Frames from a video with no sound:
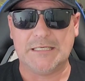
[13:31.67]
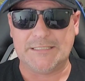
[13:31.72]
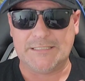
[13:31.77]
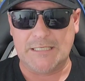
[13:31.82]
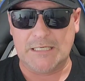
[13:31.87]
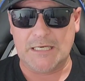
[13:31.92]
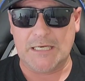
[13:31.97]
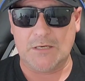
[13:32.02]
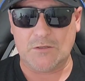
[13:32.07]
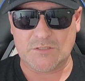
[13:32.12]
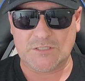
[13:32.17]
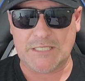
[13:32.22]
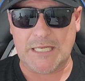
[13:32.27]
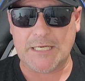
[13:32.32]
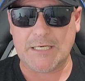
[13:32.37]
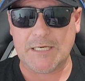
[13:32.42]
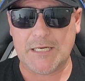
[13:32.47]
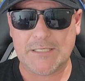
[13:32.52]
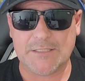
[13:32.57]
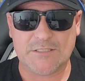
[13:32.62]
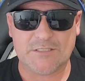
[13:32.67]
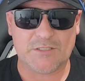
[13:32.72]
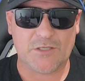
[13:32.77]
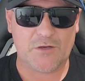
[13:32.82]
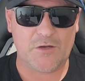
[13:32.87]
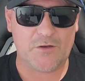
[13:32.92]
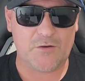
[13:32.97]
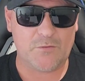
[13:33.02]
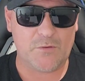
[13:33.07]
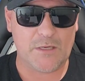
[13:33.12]
on Saturday.
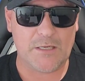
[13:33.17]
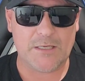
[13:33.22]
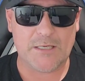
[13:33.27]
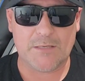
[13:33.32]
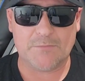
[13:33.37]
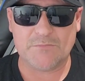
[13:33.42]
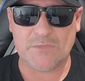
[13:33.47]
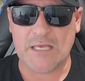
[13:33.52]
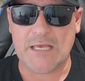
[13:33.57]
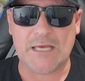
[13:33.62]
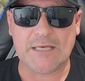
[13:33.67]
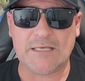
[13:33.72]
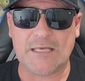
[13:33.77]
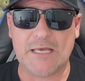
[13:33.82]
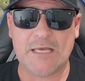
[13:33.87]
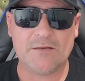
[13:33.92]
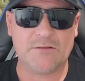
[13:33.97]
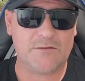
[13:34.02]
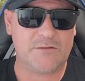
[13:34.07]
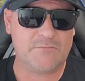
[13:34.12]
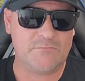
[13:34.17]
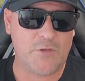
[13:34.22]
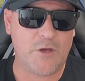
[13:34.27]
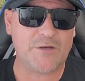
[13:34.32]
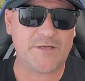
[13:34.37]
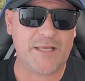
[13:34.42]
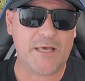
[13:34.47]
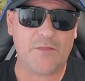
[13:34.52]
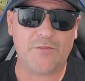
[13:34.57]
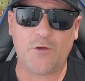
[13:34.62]
So yeah, again, no
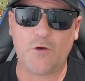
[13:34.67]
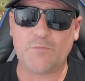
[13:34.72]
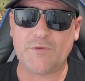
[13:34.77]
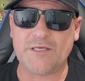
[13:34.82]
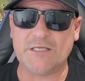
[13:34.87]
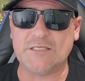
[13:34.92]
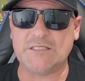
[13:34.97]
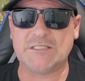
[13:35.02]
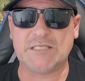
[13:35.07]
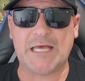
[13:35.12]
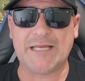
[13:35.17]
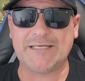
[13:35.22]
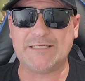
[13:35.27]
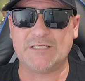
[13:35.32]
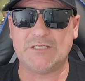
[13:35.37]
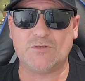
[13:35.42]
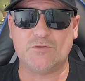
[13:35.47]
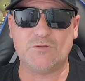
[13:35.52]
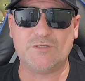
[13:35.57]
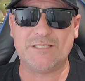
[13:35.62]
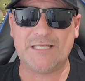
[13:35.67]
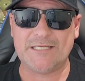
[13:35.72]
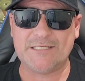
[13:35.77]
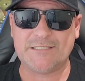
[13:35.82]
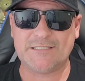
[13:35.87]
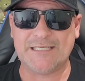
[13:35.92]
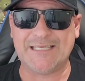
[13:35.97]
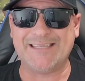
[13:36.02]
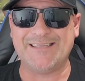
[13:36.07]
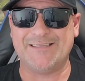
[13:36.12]
doubt they'll be starting to do
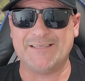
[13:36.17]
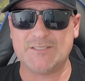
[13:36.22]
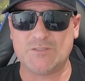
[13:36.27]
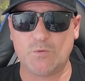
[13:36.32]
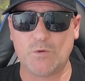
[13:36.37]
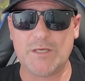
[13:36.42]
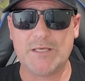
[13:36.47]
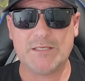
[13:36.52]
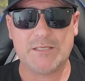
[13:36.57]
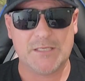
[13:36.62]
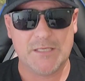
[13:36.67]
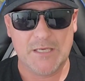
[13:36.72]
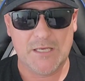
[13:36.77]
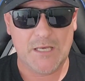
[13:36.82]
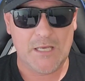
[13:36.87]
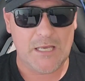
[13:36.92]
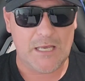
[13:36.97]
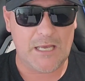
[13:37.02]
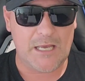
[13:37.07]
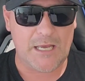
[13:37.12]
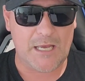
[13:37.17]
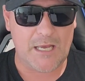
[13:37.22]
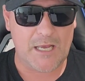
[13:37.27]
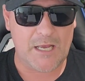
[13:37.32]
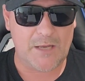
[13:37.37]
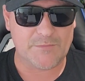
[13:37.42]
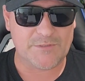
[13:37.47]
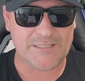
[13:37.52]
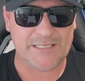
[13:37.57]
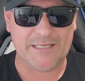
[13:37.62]
testing this week
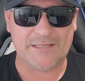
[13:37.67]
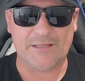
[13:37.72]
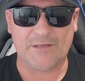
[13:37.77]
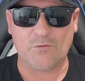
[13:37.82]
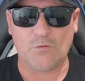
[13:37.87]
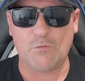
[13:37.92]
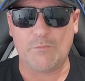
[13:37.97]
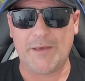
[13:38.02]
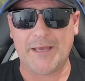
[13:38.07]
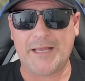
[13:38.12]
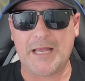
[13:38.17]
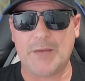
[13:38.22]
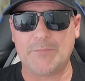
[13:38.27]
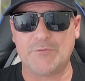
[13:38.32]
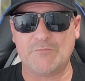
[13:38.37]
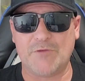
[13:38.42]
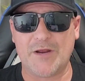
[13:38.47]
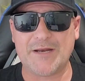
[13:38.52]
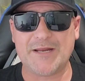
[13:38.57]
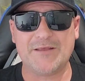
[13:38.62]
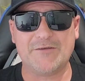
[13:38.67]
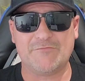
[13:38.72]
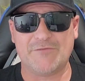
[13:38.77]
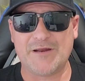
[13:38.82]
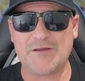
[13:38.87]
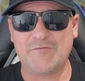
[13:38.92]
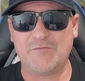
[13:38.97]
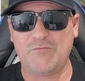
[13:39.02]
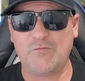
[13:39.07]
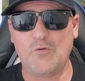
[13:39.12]
to get that all back up and running,
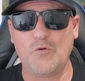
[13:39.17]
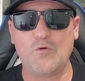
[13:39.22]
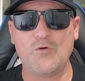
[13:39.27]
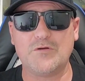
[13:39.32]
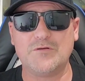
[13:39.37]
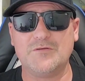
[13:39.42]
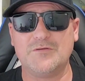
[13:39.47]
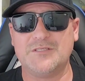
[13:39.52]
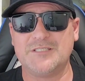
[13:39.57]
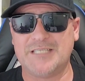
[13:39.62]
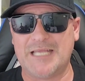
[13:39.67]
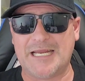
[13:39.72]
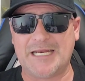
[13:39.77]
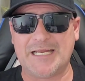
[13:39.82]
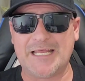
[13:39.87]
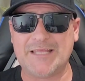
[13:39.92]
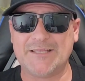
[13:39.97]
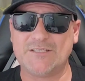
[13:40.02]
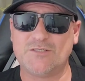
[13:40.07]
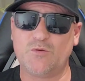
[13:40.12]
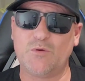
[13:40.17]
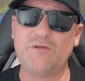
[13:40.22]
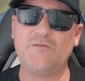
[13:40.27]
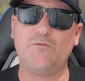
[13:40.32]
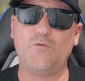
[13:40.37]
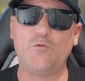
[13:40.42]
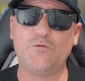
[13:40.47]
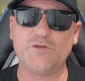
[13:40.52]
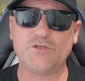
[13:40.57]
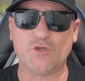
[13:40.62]
ready for Saturday the
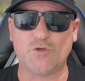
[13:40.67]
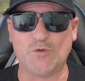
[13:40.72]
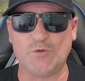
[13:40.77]
24th of June.